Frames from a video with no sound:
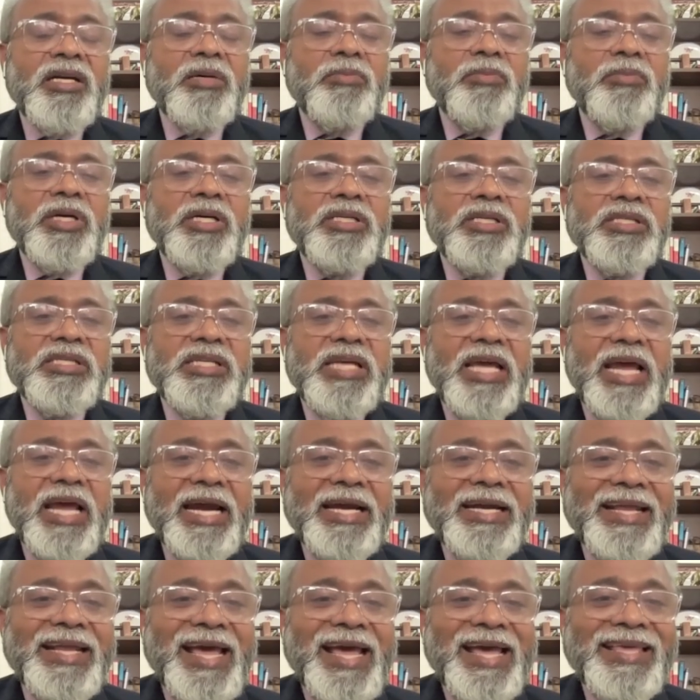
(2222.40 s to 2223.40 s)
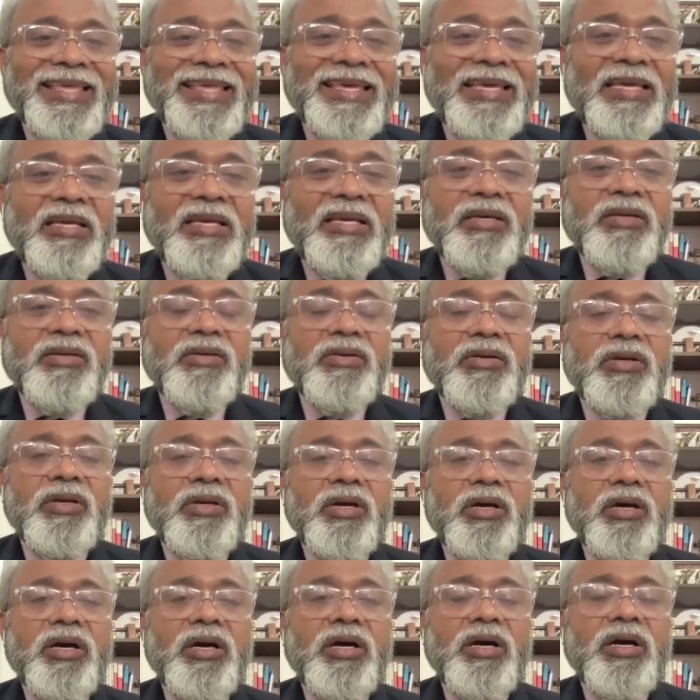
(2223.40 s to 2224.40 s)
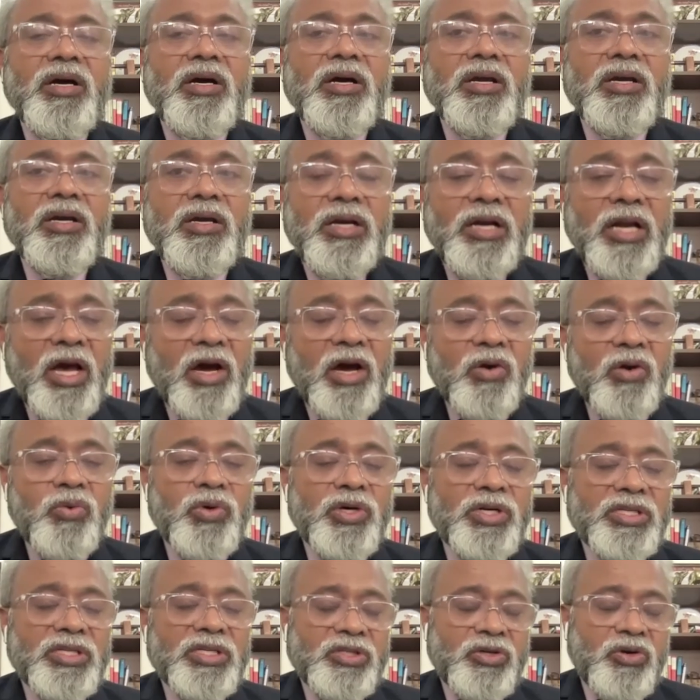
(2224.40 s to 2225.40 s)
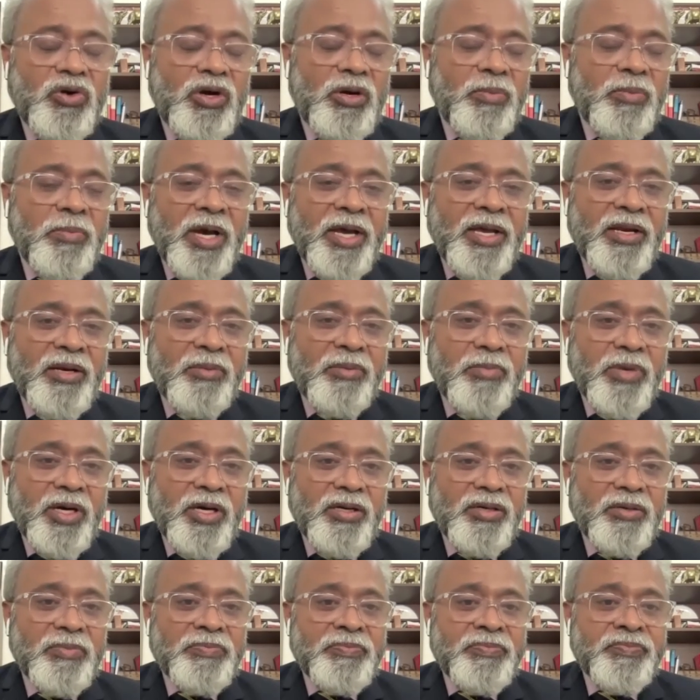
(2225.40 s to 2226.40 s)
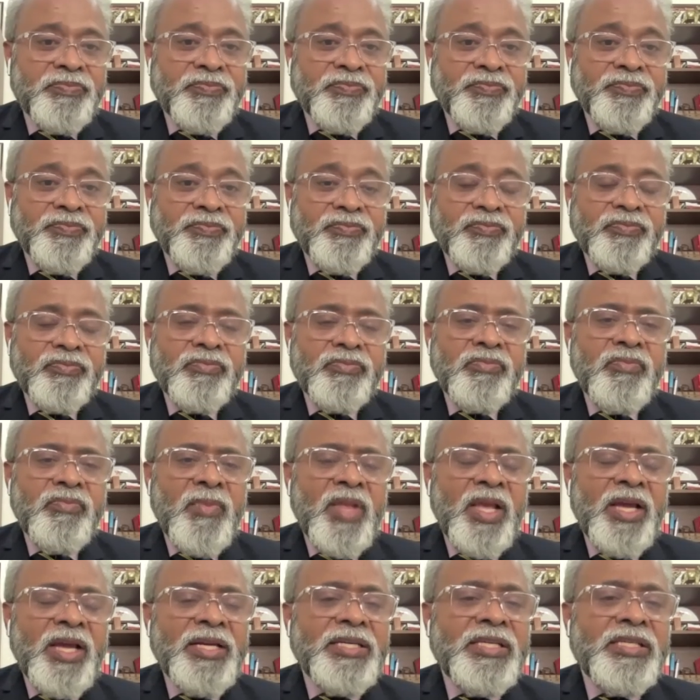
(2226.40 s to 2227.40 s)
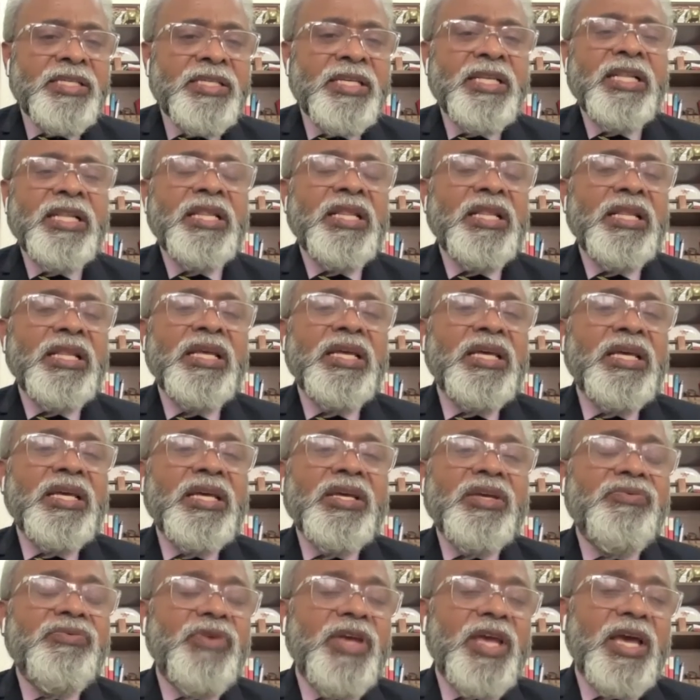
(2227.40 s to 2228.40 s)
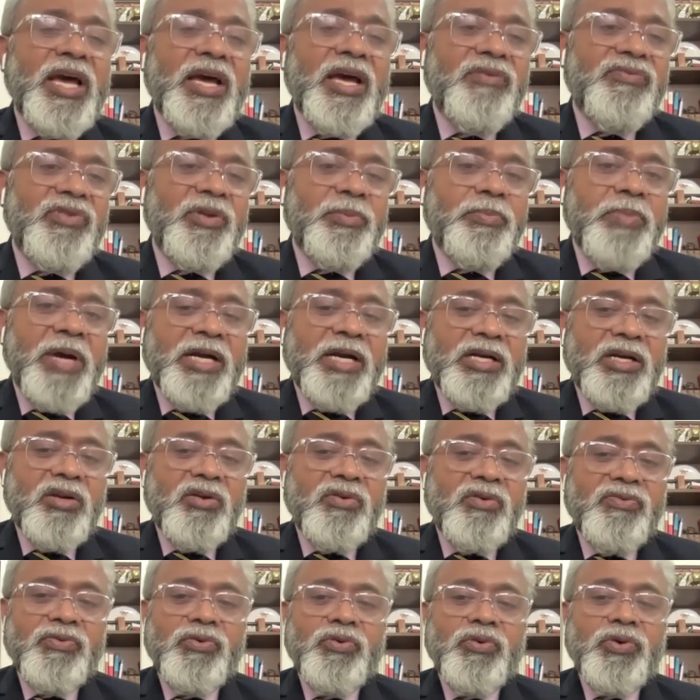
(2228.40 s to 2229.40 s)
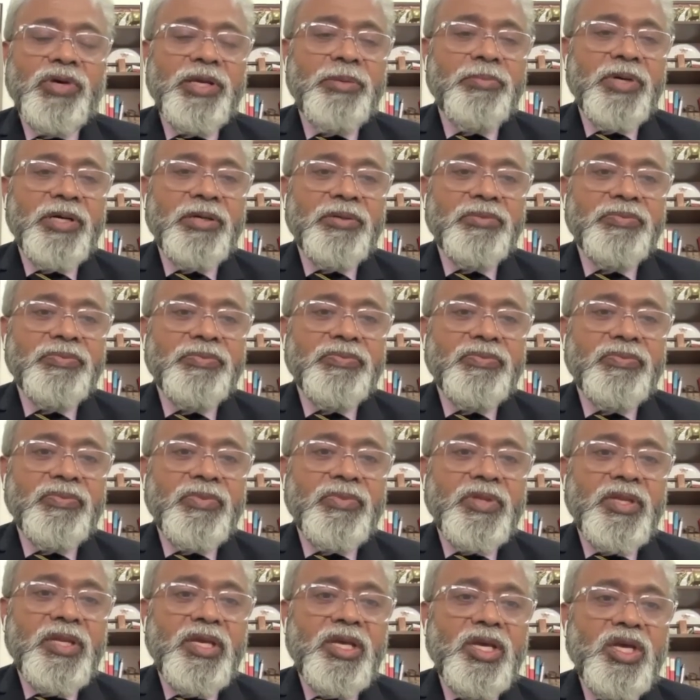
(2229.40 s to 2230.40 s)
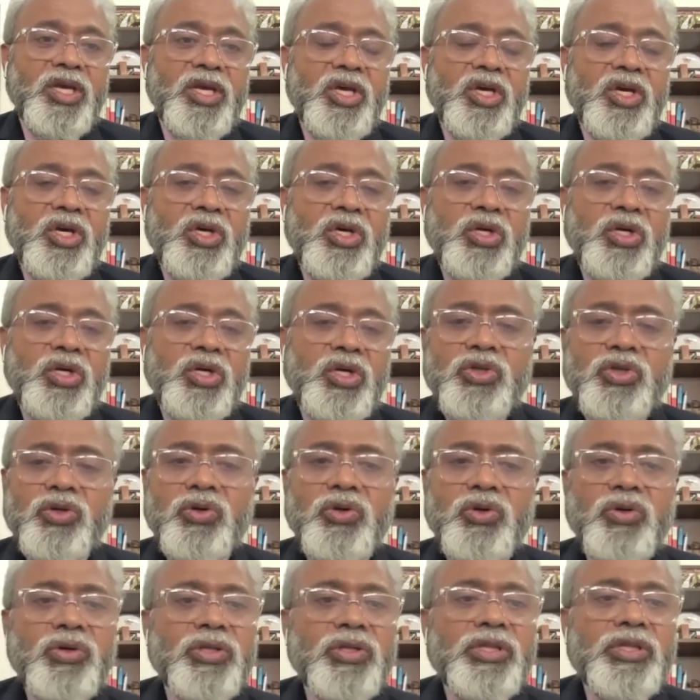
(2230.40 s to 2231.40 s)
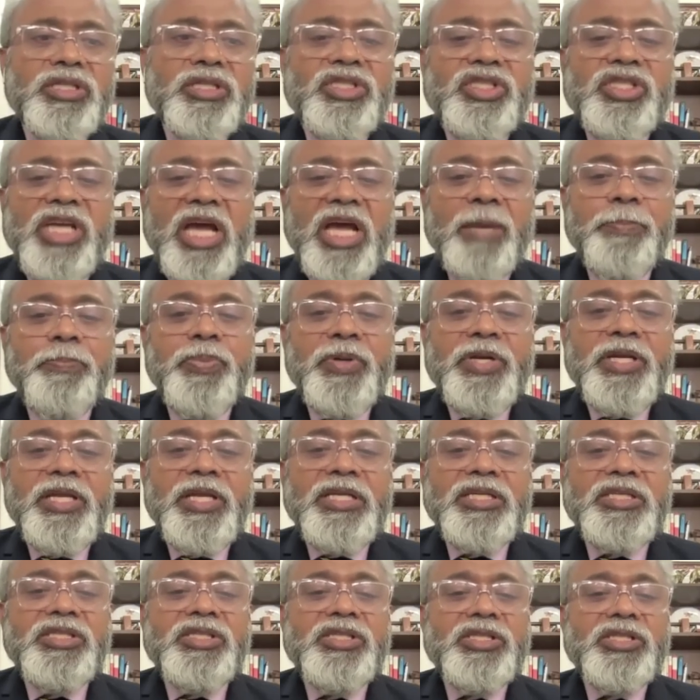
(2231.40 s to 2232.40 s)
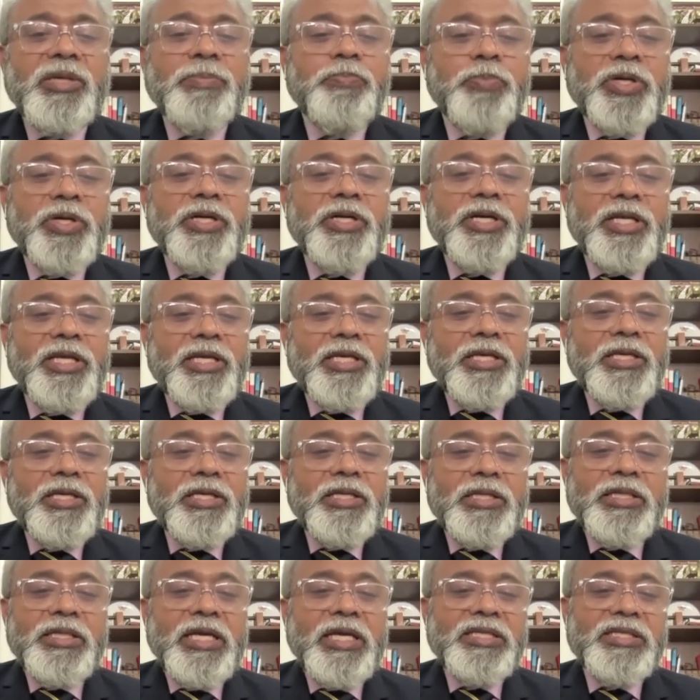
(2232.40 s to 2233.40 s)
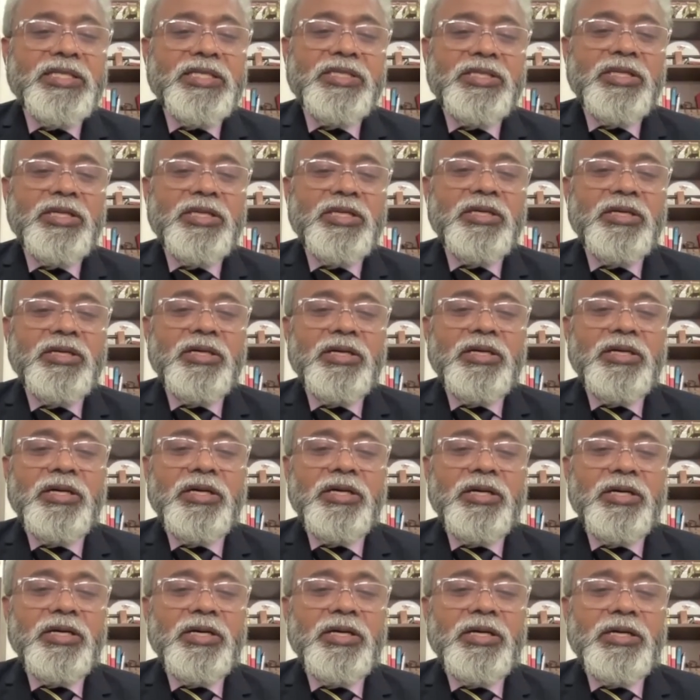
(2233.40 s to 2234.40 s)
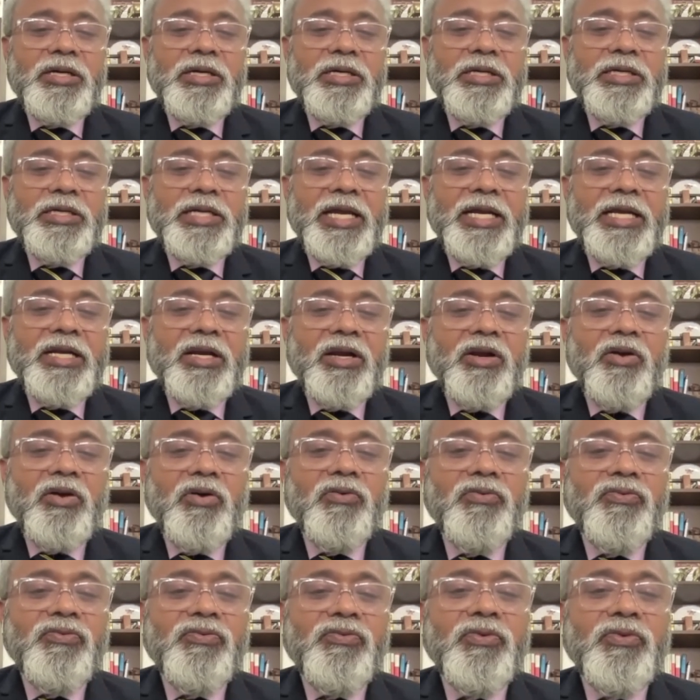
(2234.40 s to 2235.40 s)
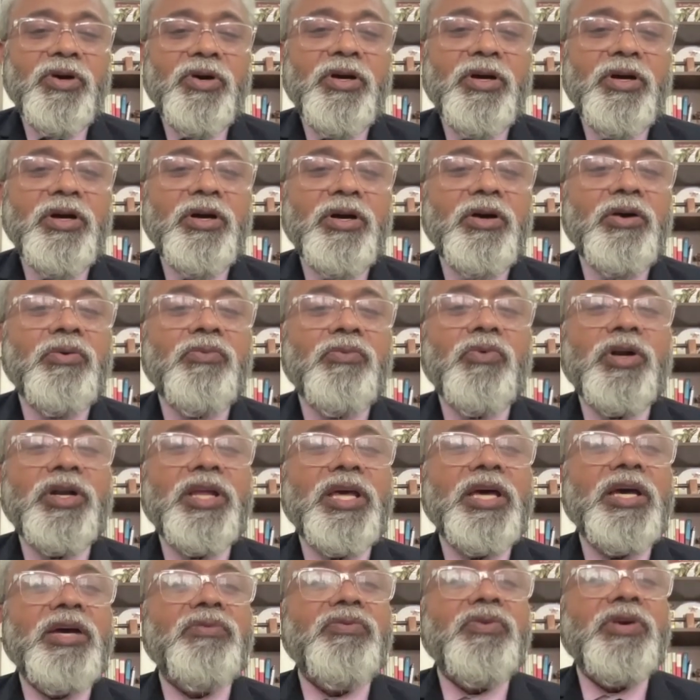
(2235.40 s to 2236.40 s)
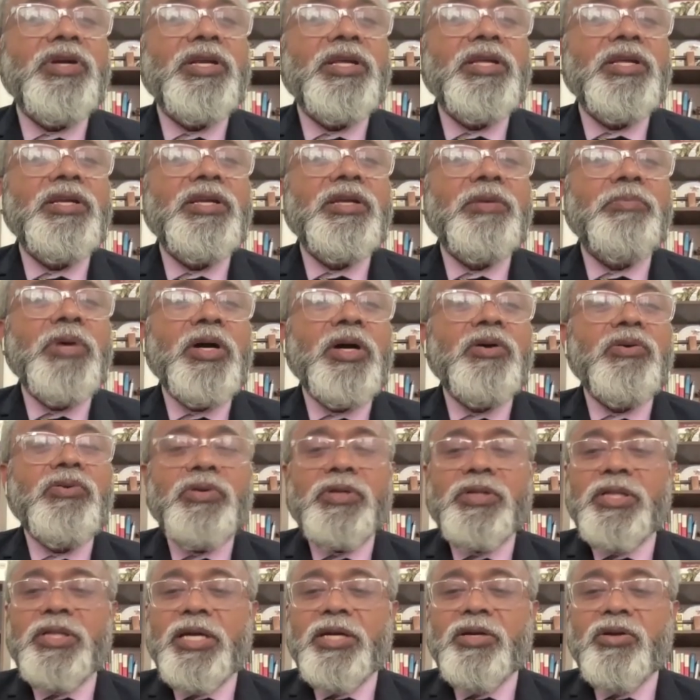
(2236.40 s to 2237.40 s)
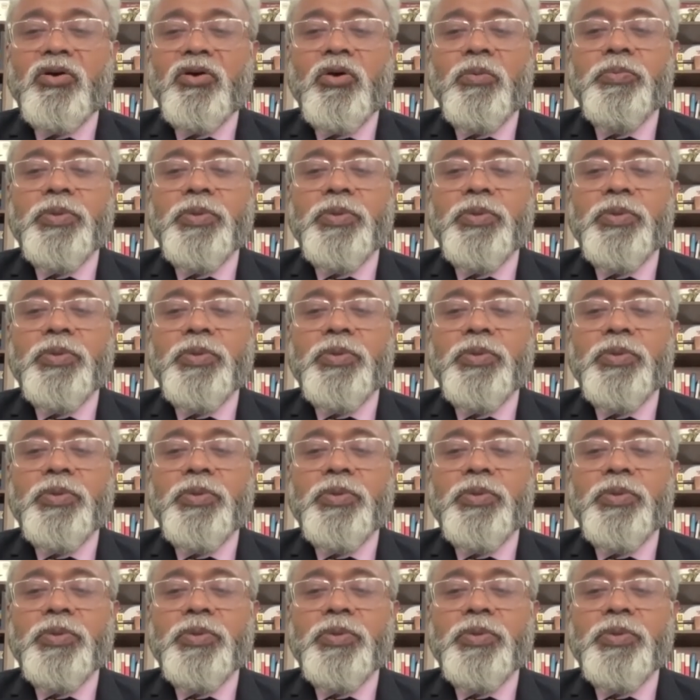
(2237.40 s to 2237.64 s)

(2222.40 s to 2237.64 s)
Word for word: Andamans, attacking uh, now what is called Myanmar, till we have the Battle of Kohima. So the Japanese Jeopardy, that's the title of uh, what I have written about that